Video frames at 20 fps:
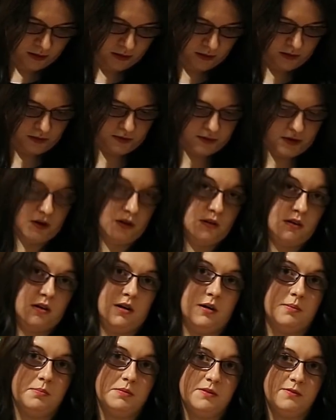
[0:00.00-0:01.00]
We've got a
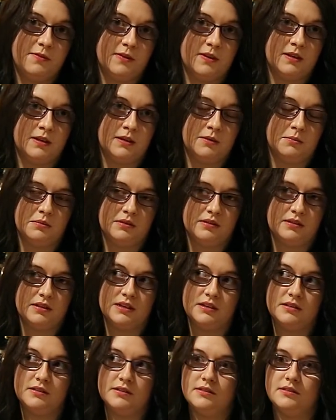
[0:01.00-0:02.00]
couple of volumes.
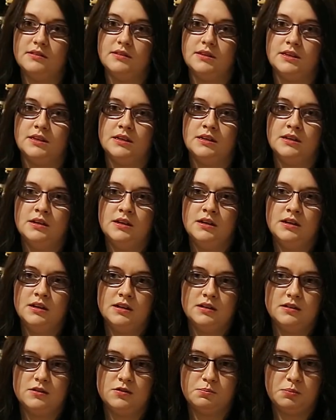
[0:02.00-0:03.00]
Let's see.
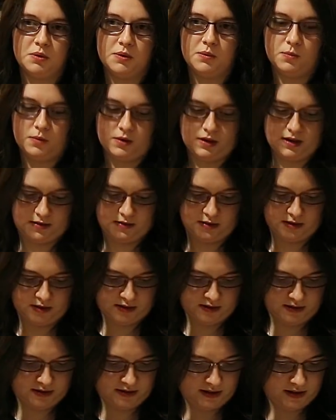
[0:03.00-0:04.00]
Let's pull one out at
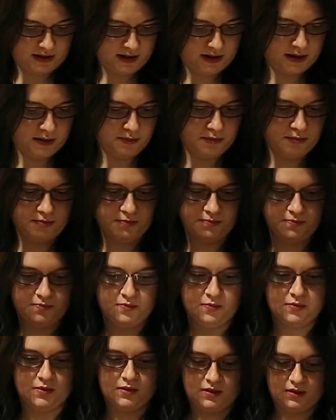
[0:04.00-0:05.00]
a time.
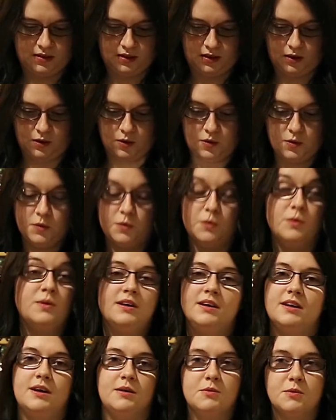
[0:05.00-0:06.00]
Ooh,
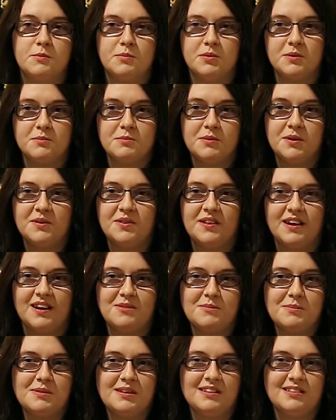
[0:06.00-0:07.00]
I'm gonna pull them both
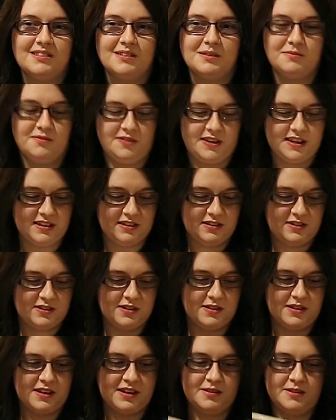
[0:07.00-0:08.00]
out because I'm fairly
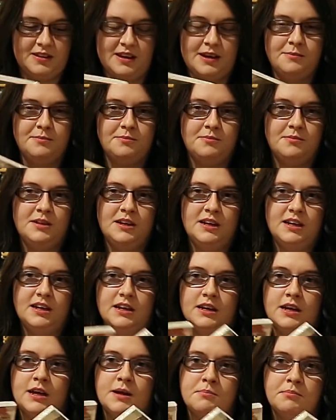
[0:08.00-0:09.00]
sure that, yep,
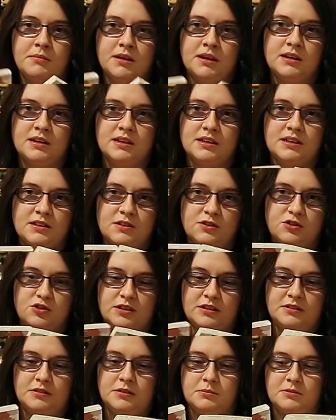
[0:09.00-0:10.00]
my
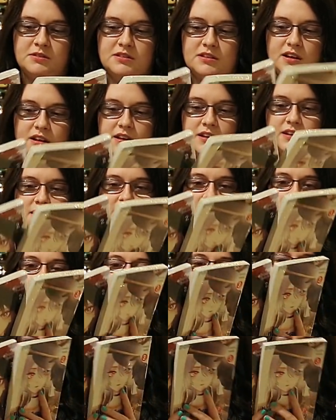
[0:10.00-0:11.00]
Dress Up Darling
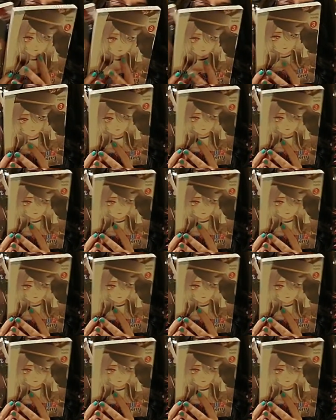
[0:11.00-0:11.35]
Volumes